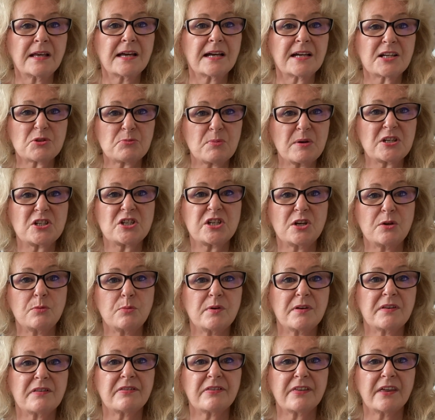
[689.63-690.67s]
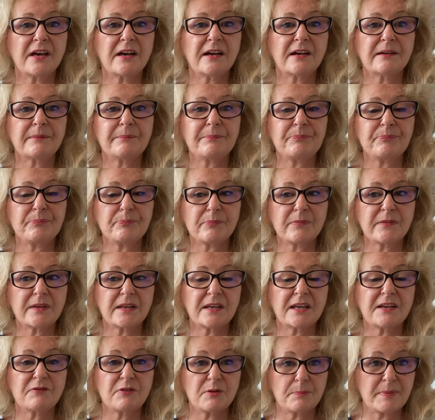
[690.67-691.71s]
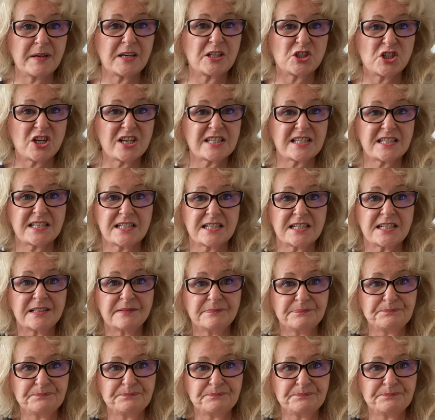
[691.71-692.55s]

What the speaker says: especially with if you're big chested.